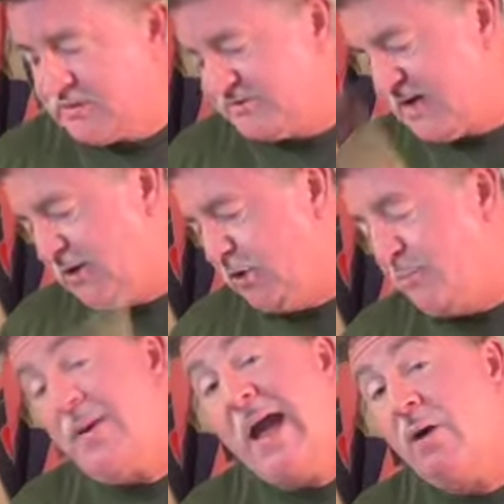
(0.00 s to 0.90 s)
It's got a little
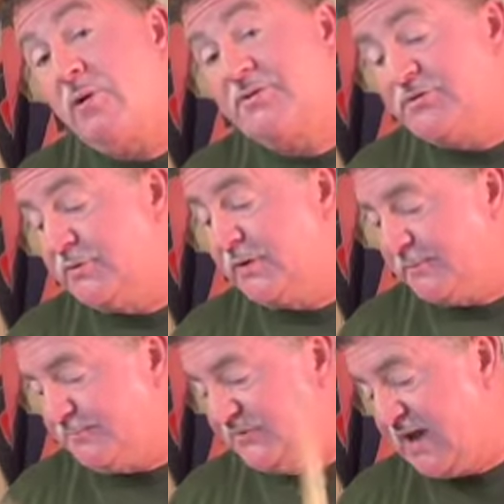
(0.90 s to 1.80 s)
power to it.
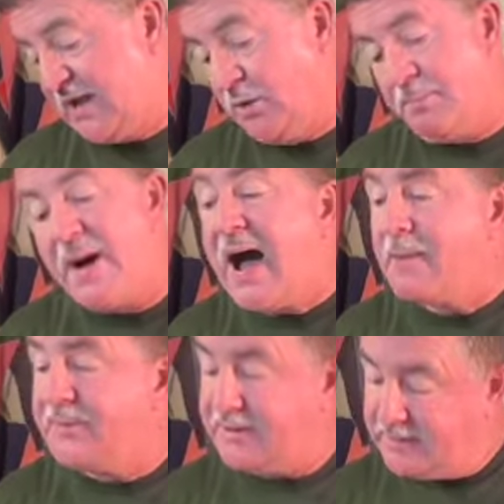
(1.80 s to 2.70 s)
It's got a little
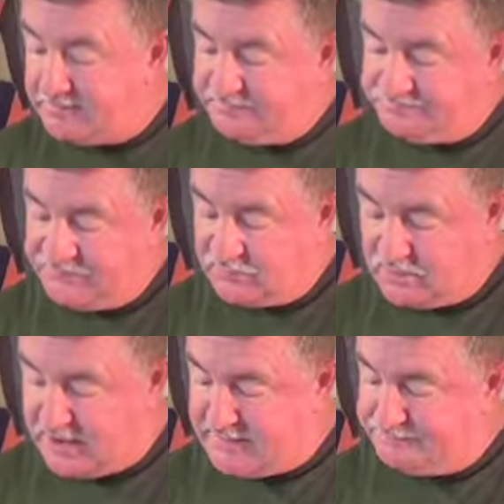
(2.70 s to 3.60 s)
pop in it,
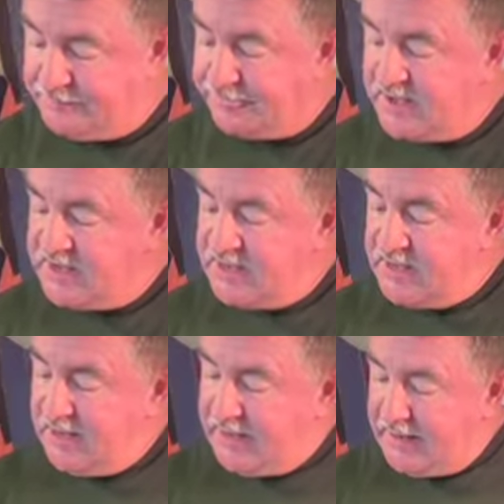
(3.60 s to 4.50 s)
right?
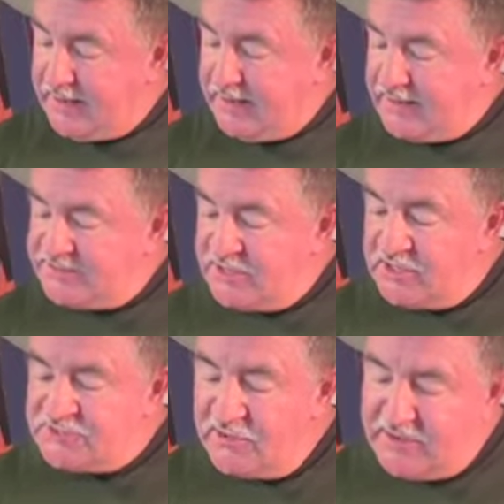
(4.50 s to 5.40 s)
And
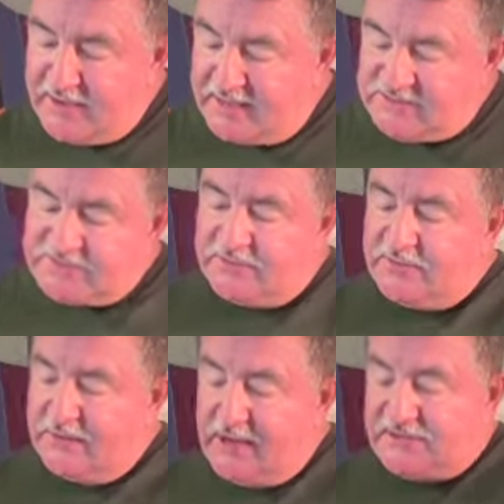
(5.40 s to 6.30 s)
so the next
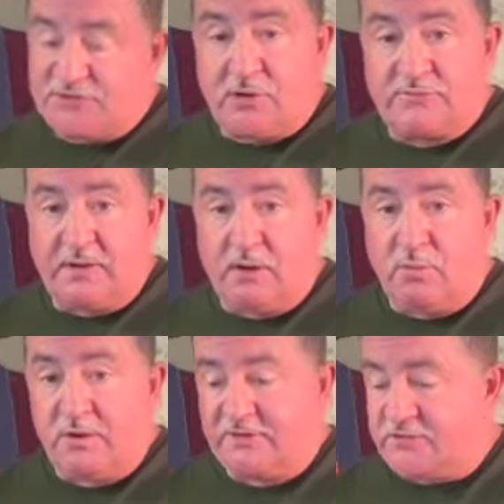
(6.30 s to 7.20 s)
stroke that I
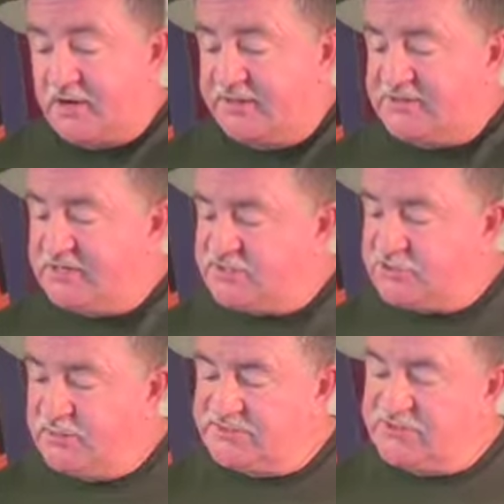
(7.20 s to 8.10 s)
want to try to teach
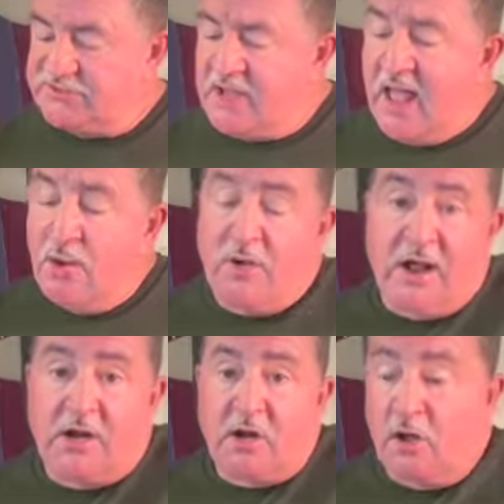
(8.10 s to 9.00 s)
you is just what
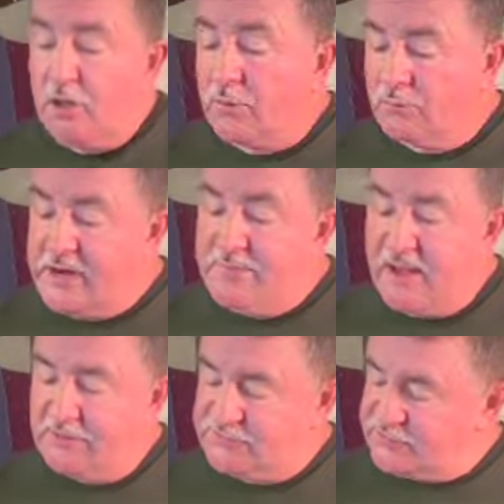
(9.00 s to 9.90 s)
I call a
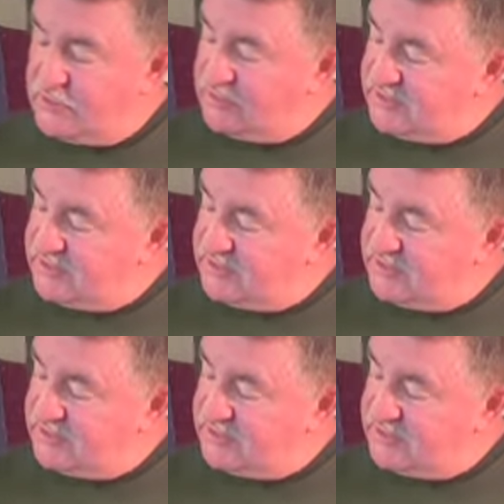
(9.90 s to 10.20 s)
rebound stroke.